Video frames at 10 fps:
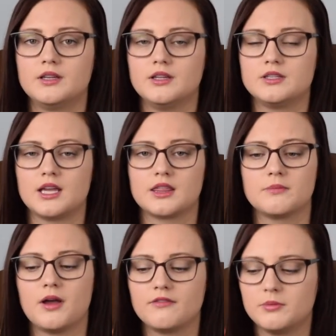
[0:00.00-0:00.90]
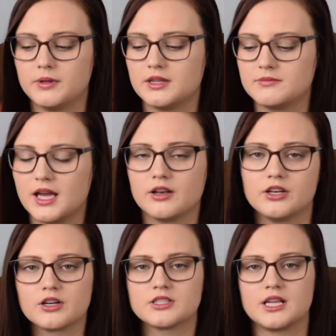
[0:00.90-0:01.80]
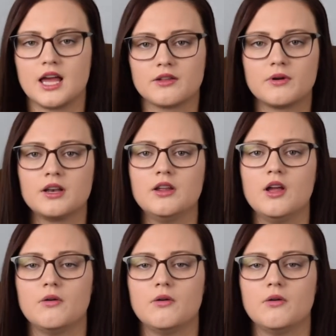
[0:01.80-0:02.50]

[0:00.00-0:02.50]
you take them off, you put them down, you nurse the other one.